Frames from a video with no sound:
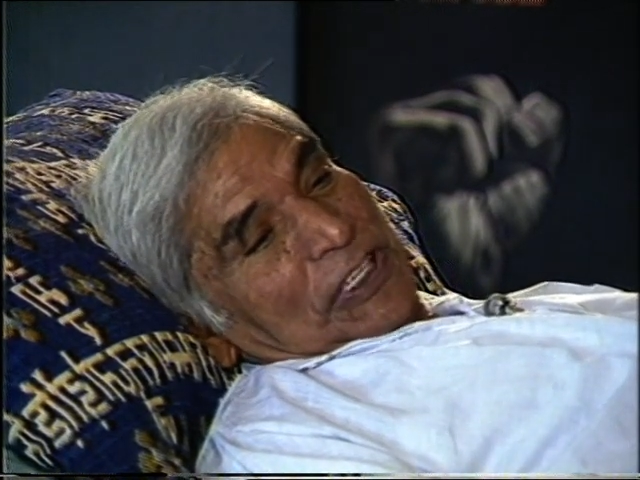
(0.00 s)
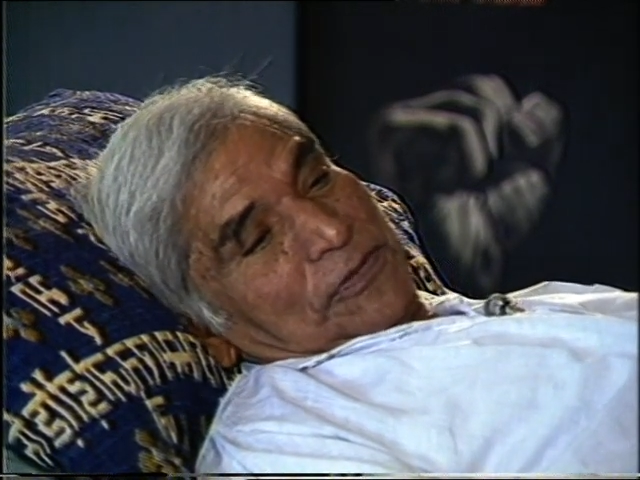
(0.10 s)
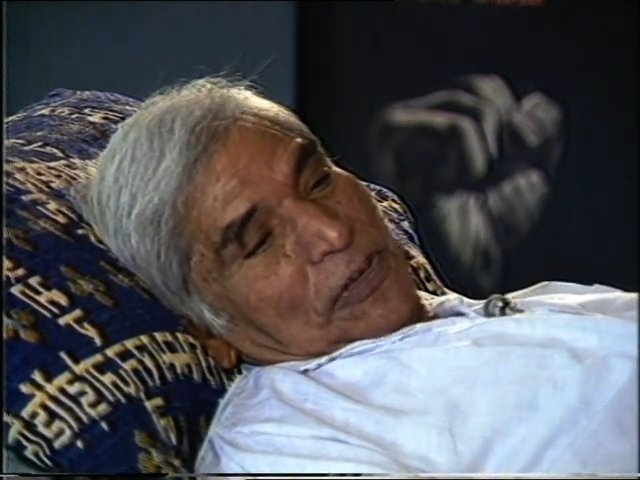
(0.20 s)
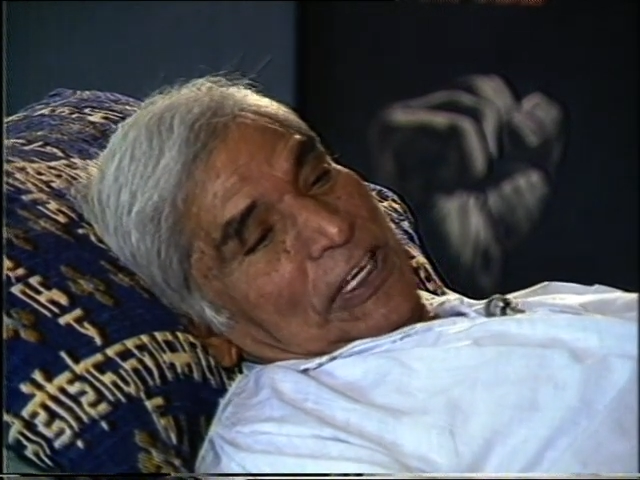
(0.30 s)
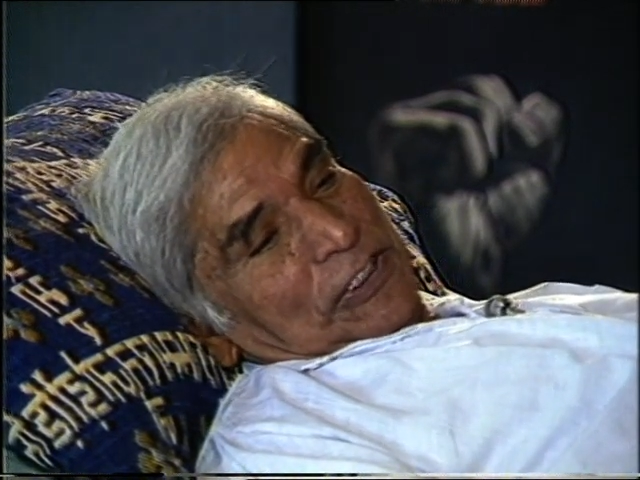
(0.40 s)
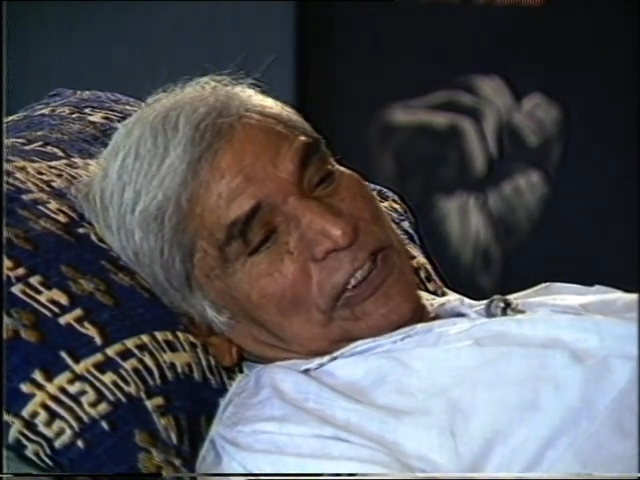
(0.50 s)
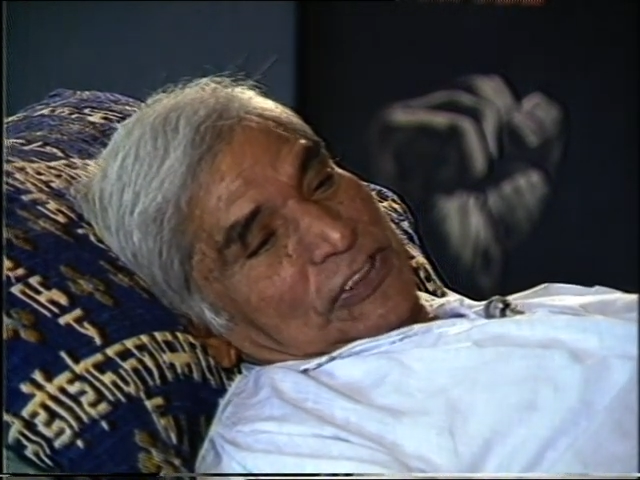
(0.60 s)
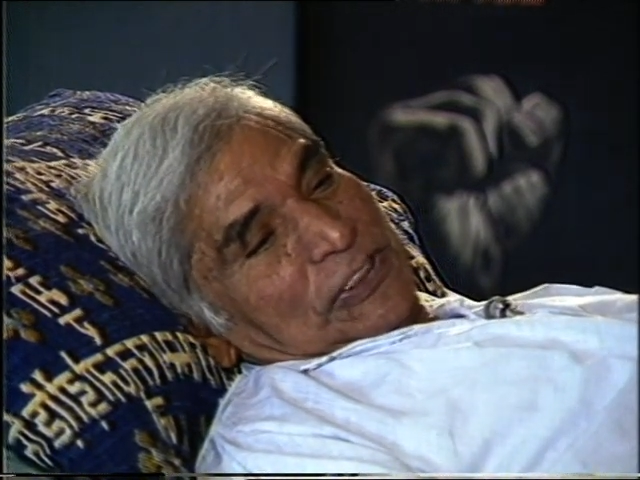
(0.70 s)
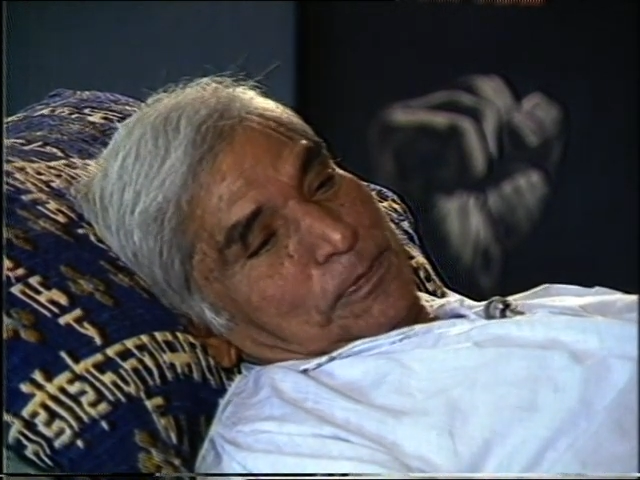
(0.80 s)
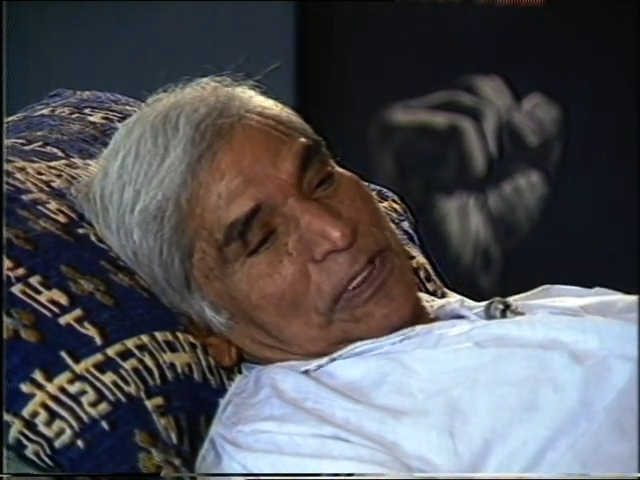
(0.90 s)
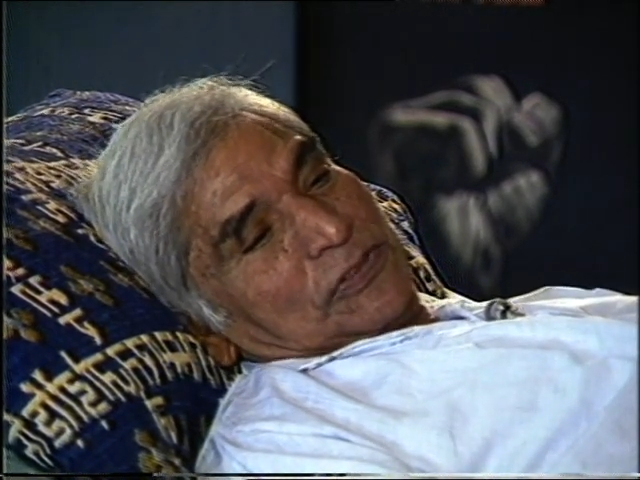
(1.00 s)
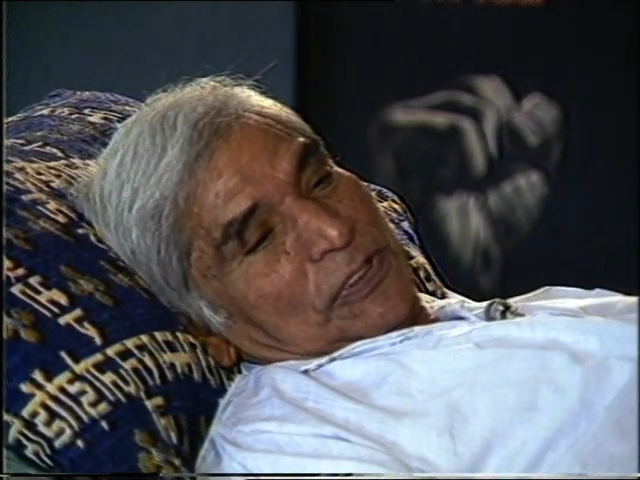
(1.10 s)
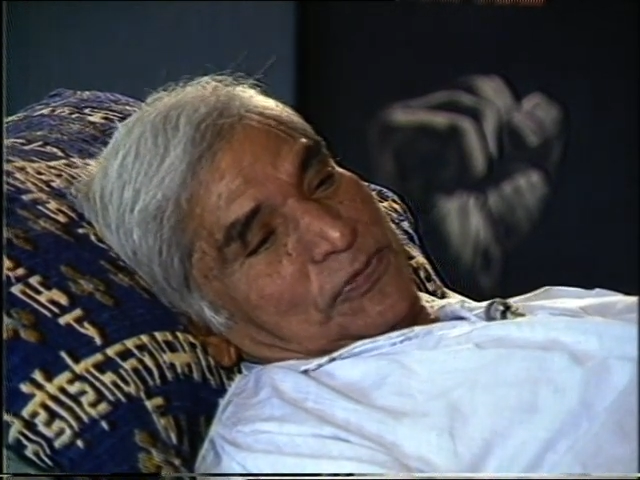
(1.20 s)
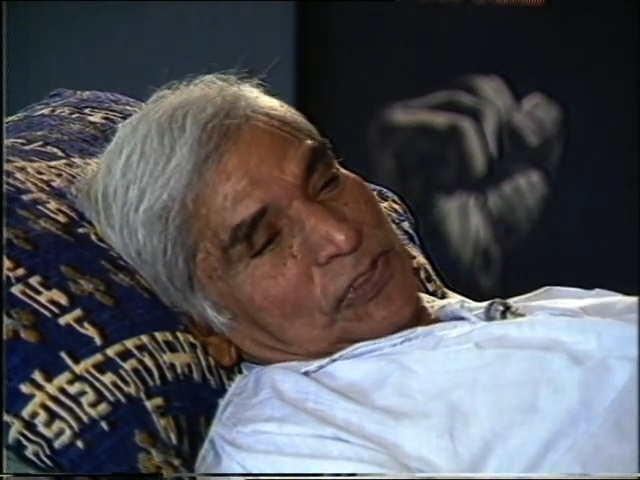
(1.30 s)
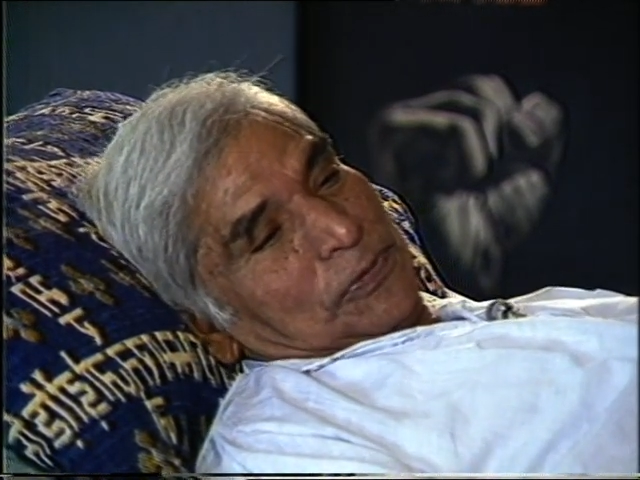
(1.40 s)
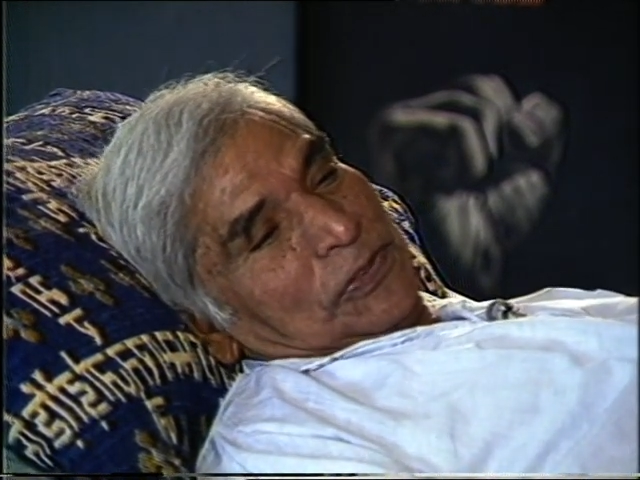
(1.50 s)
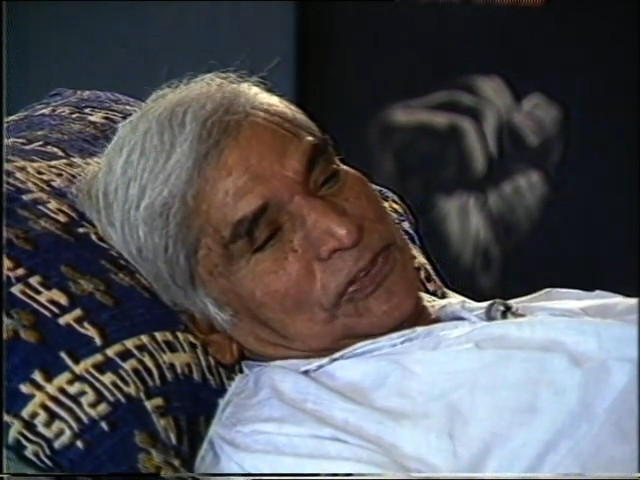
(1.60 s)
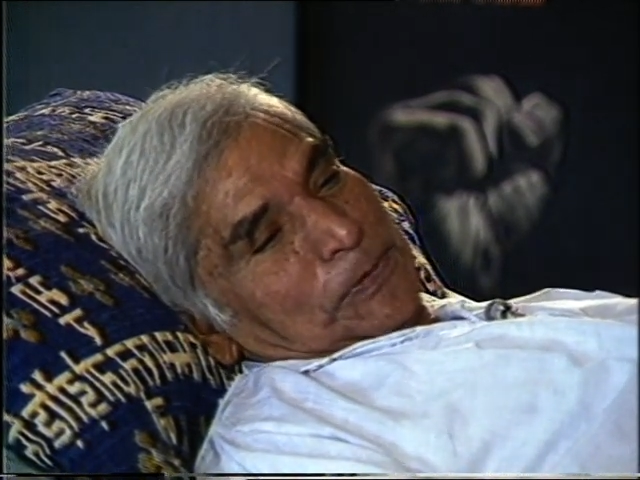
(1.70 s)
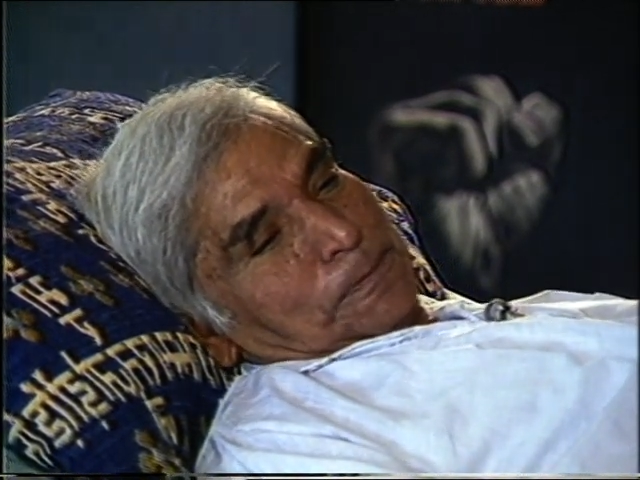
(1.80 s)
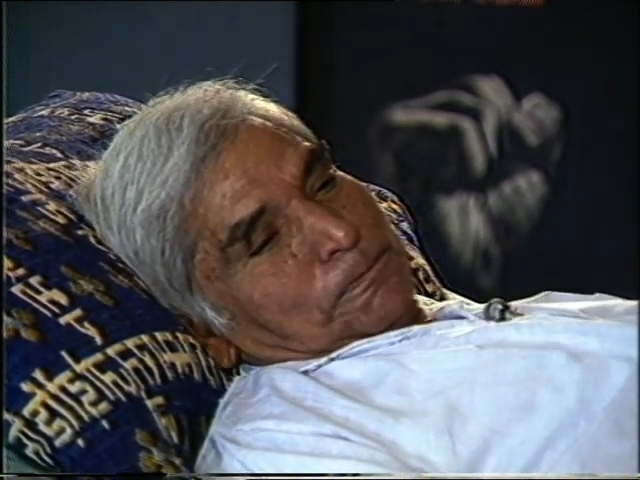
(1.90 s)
and frontiers and fields of service,